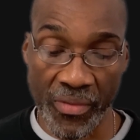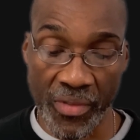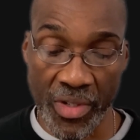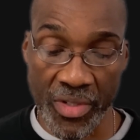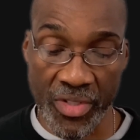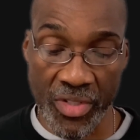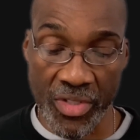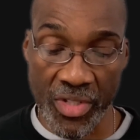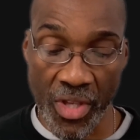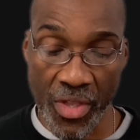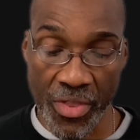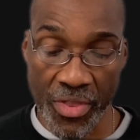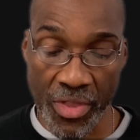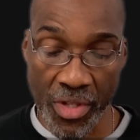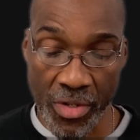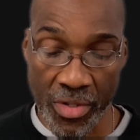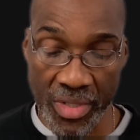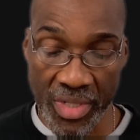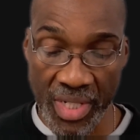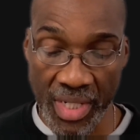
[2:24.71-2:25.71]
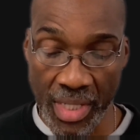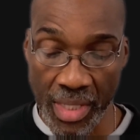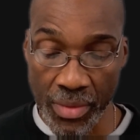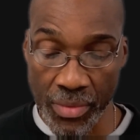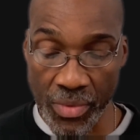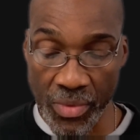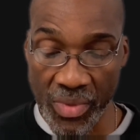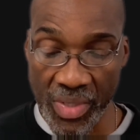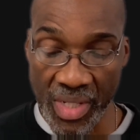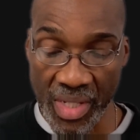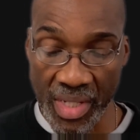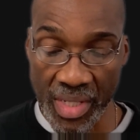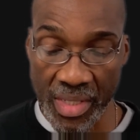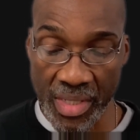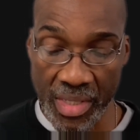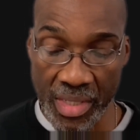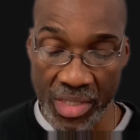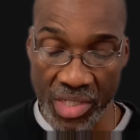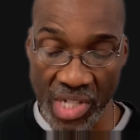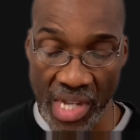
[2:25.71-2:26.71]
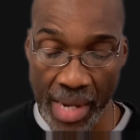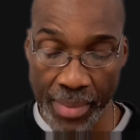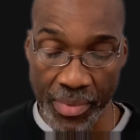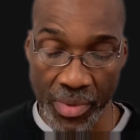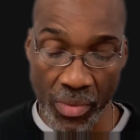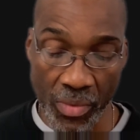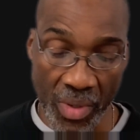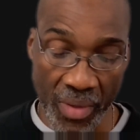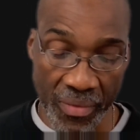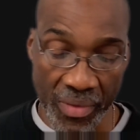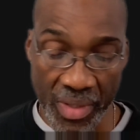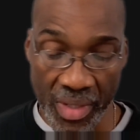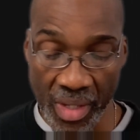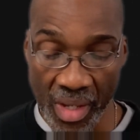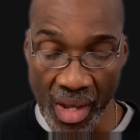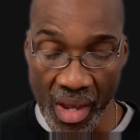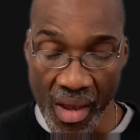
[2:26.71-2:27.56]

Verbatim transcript: verses 13 through the end of the chapter, roughly